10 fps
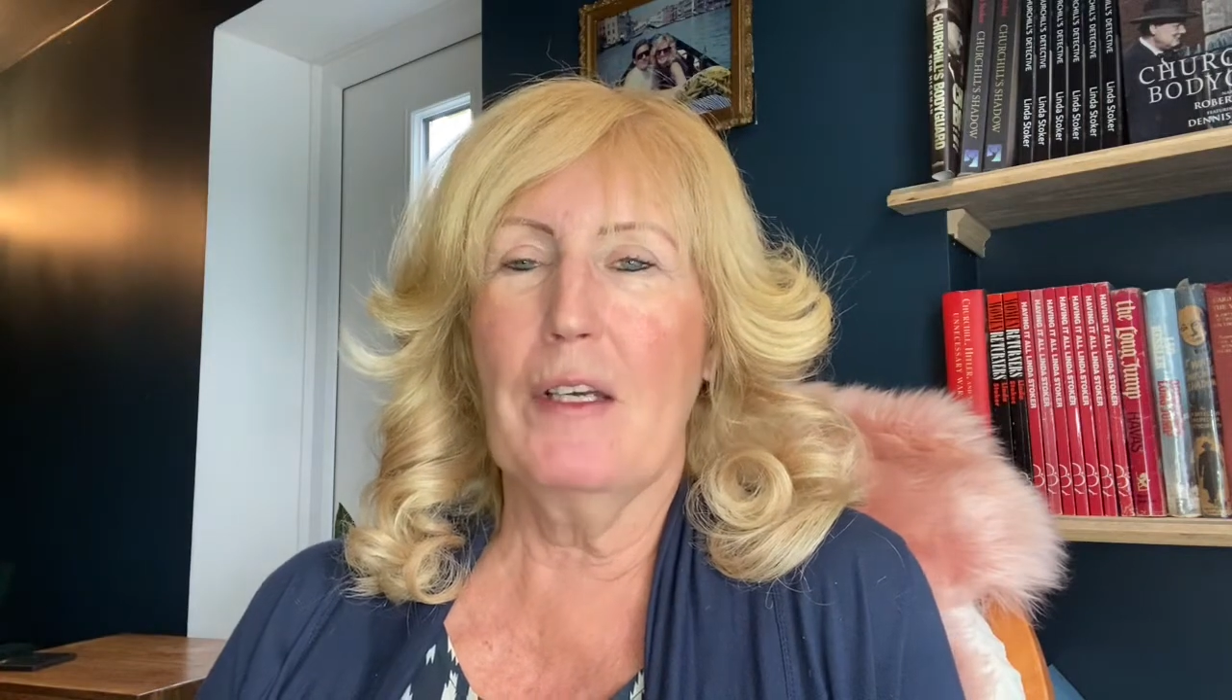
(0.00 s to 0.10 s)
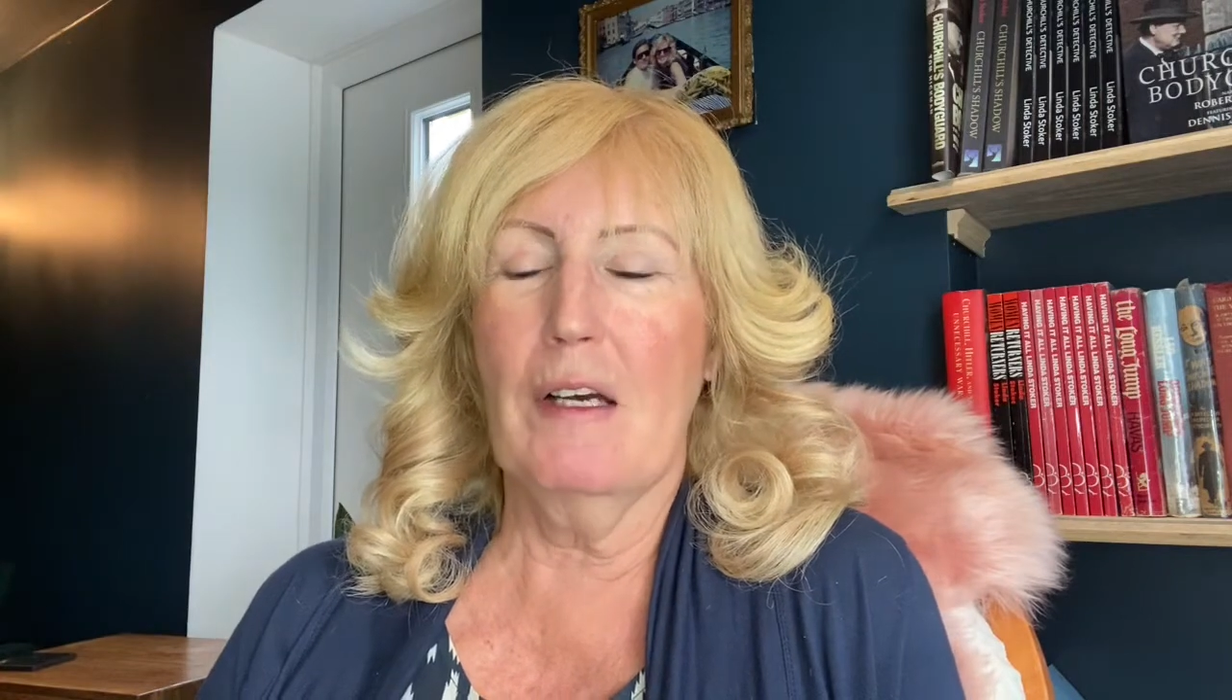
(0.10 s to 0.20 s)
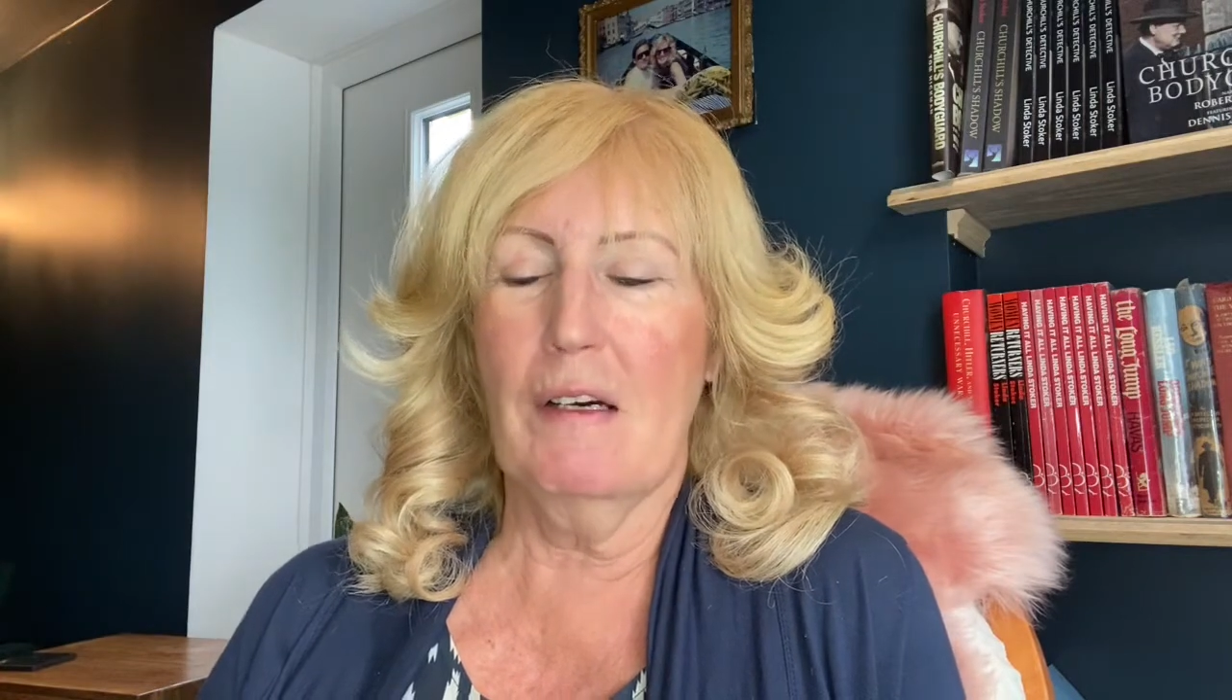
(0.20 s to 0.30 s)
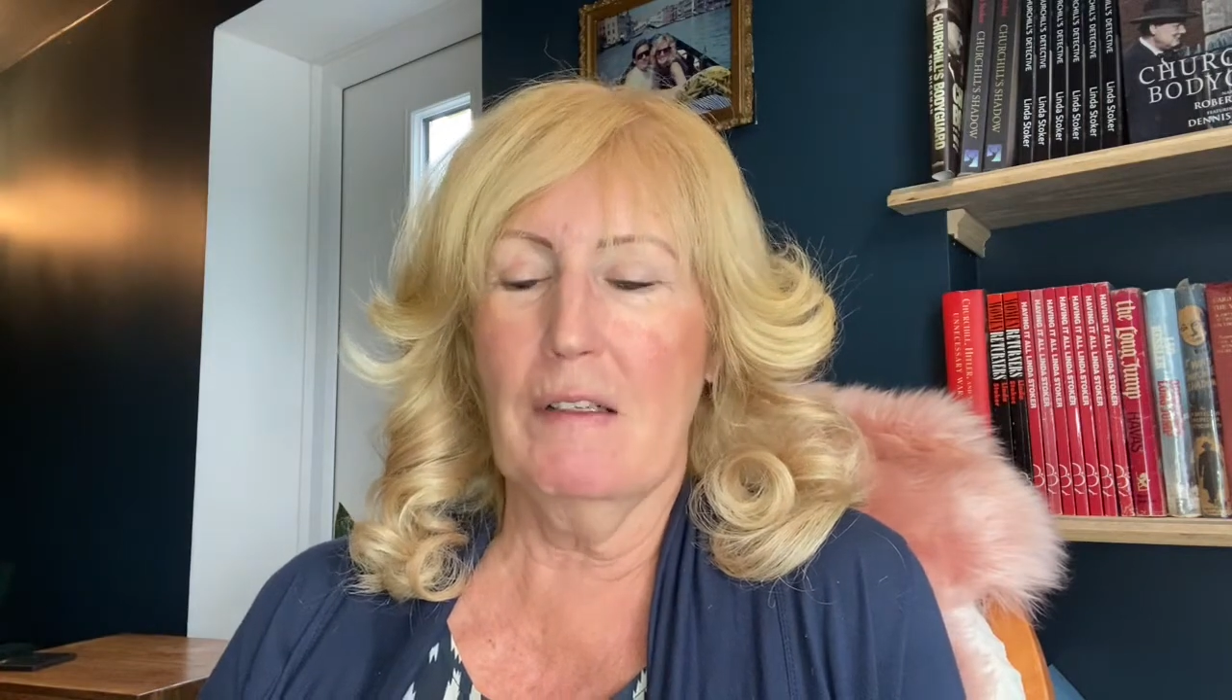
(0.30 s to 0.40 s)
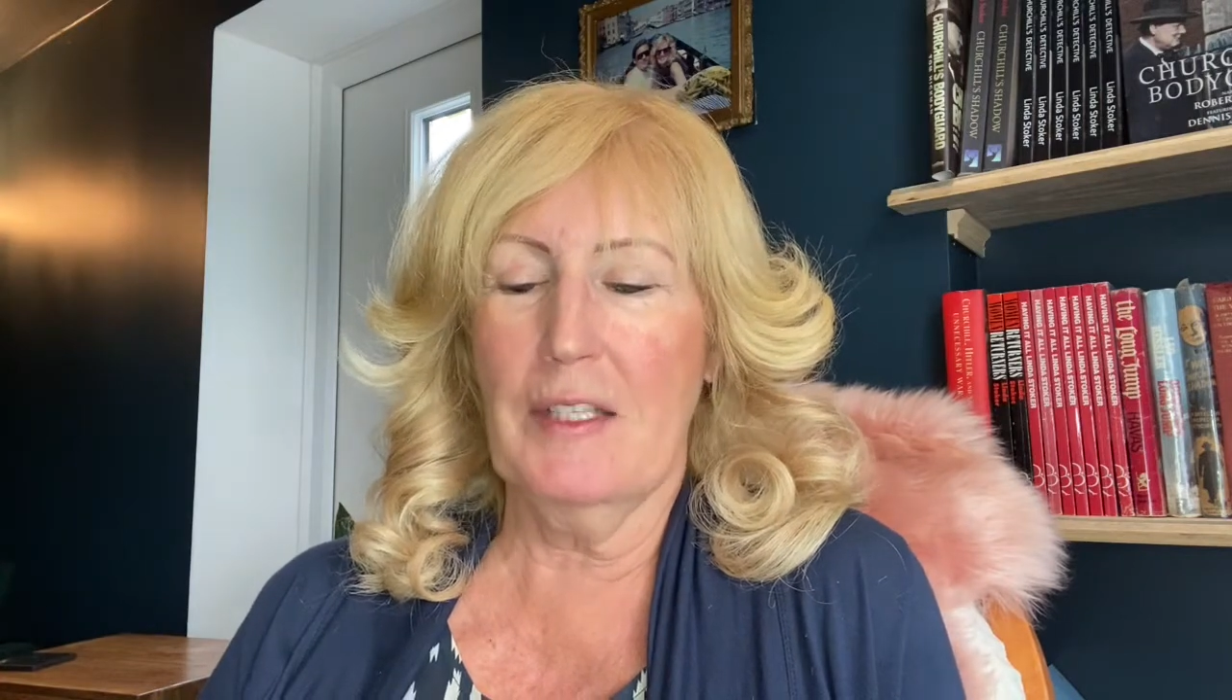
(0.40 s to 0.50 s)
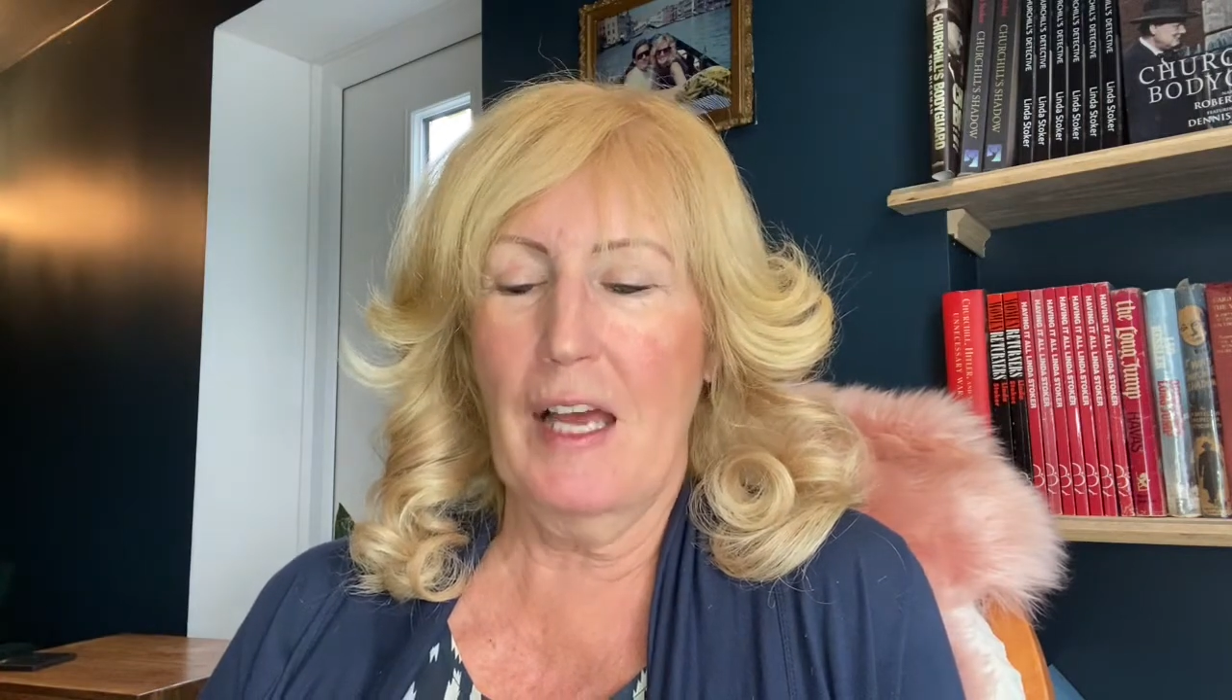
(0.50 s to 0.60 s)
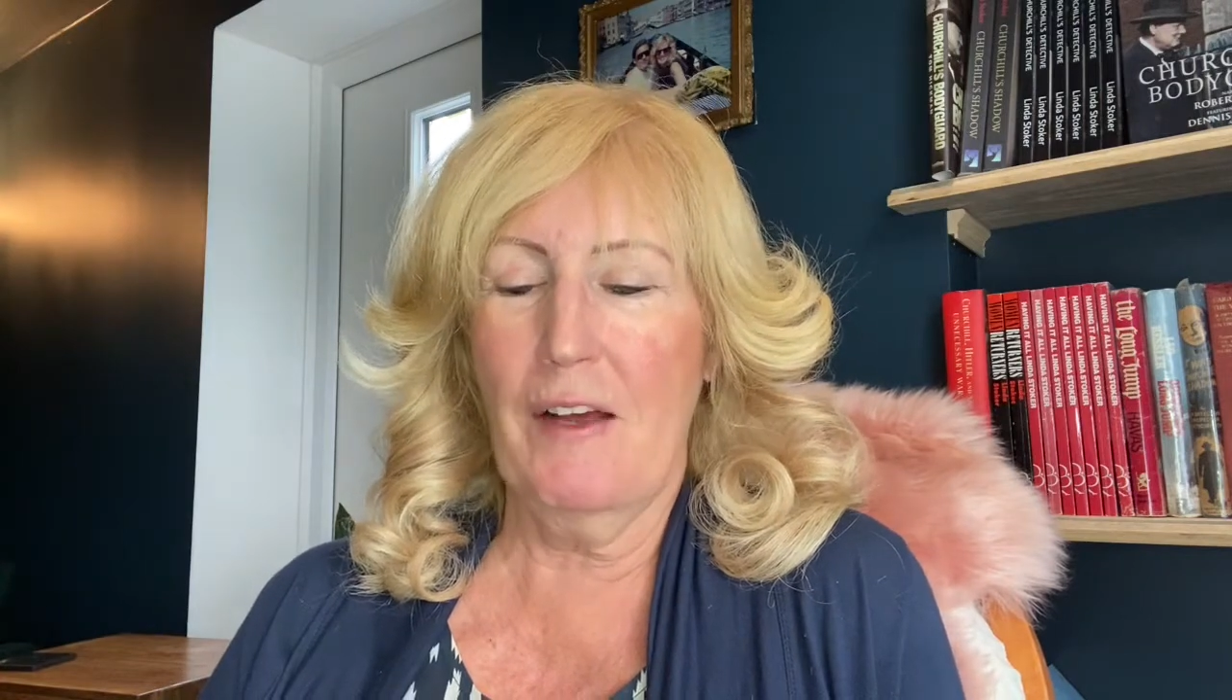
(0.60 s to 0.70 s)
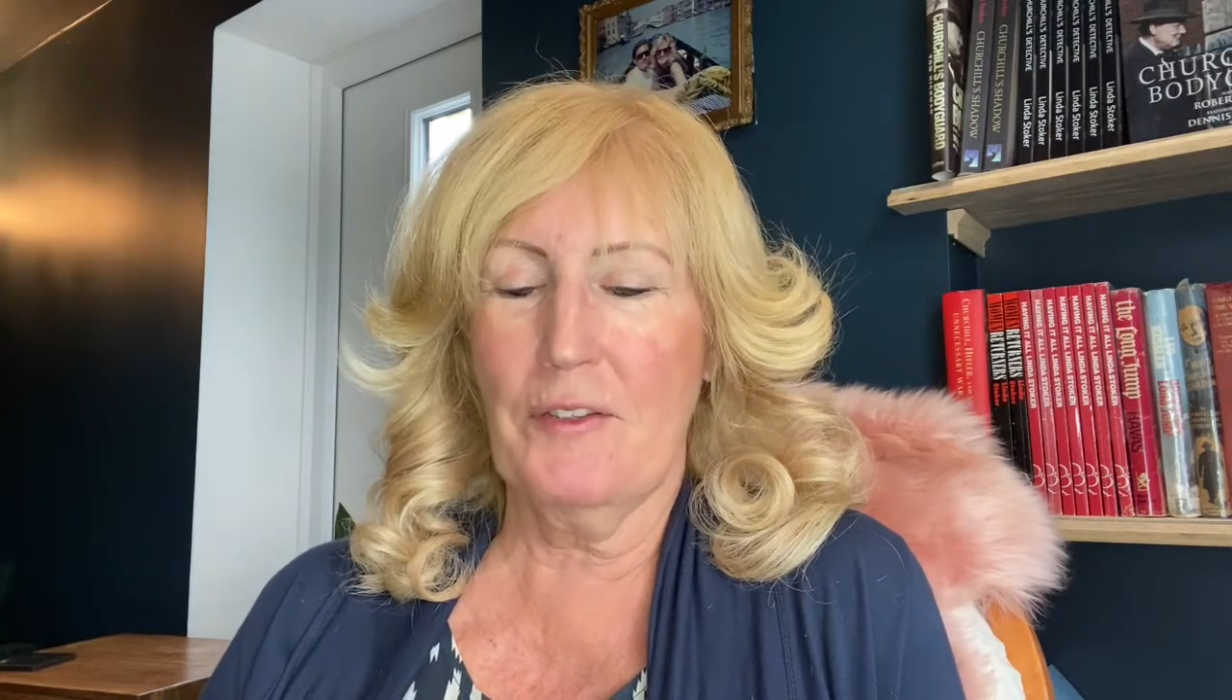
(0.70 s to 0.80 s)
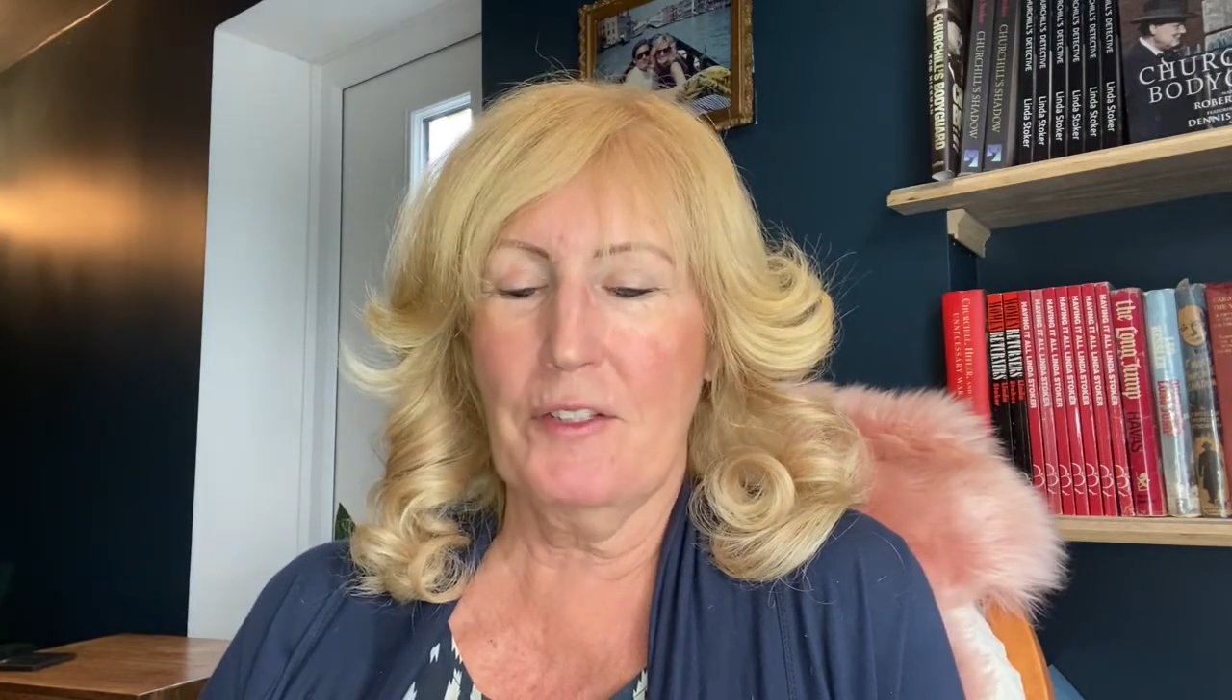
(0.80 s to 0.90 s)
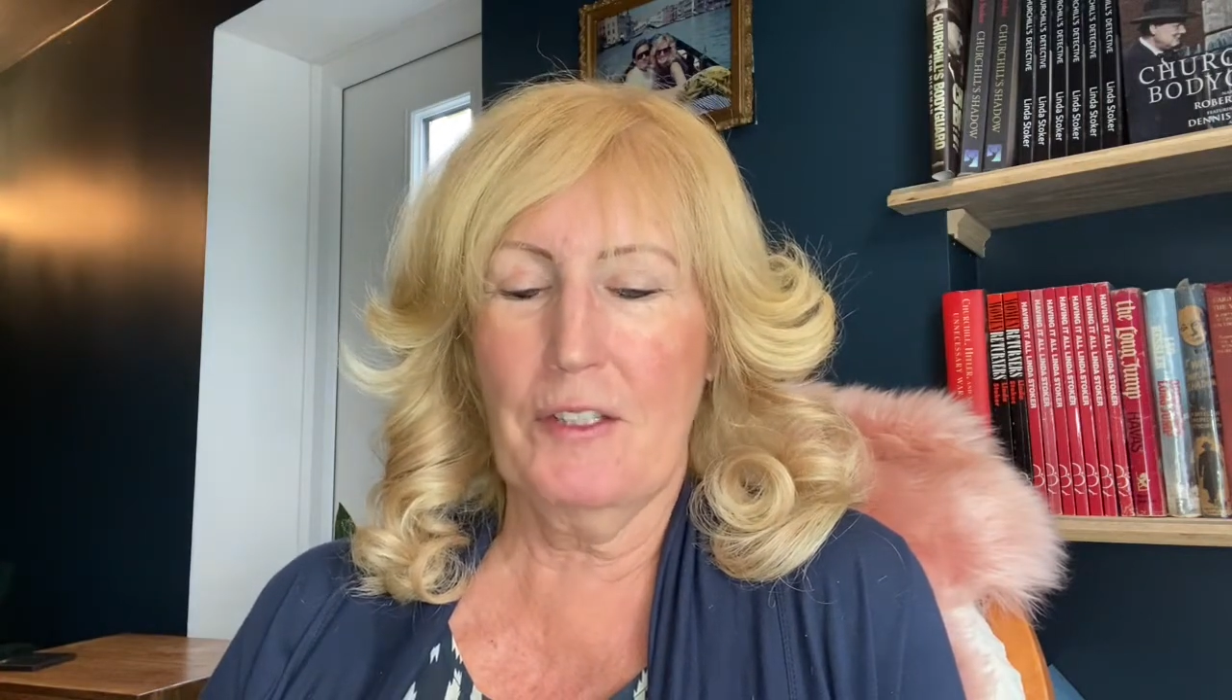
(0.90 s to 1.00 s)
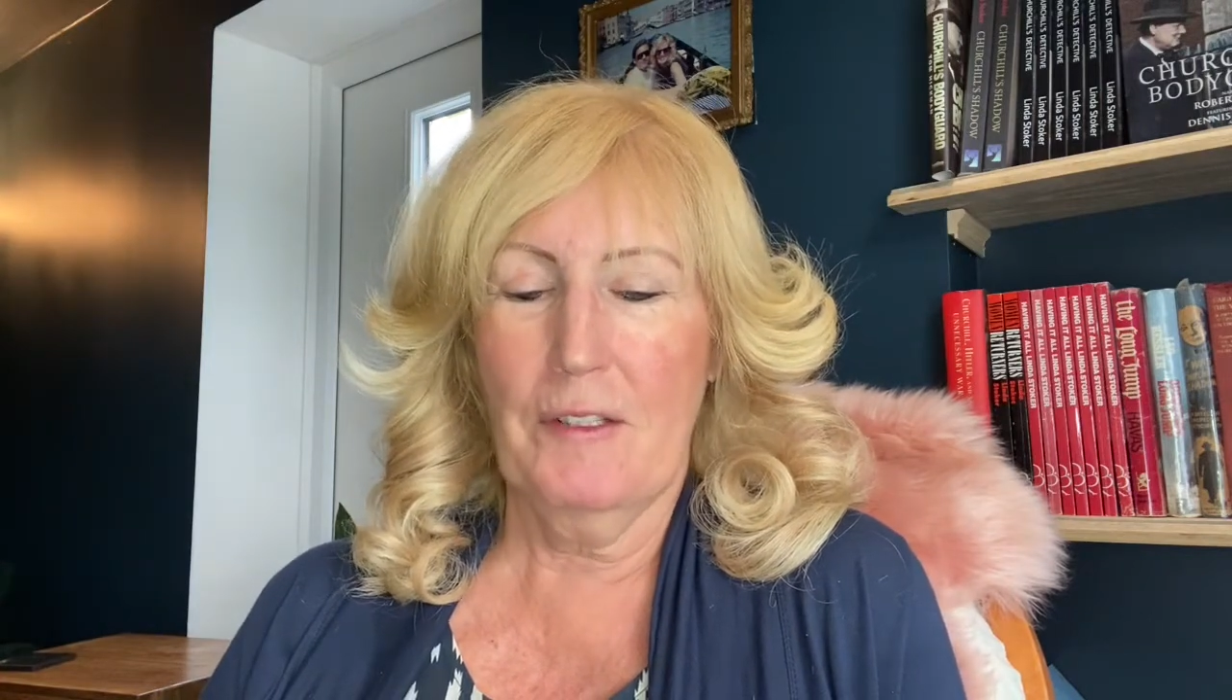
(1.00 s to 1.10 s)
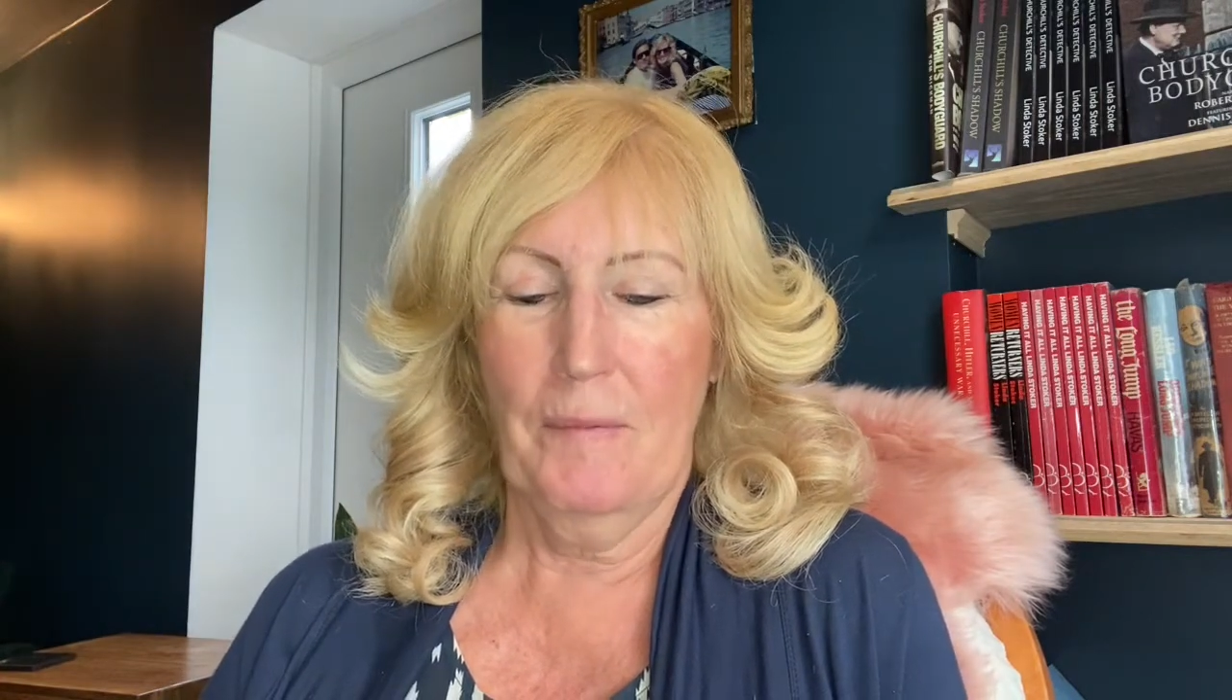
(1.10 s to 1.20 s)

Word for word: guardhouse.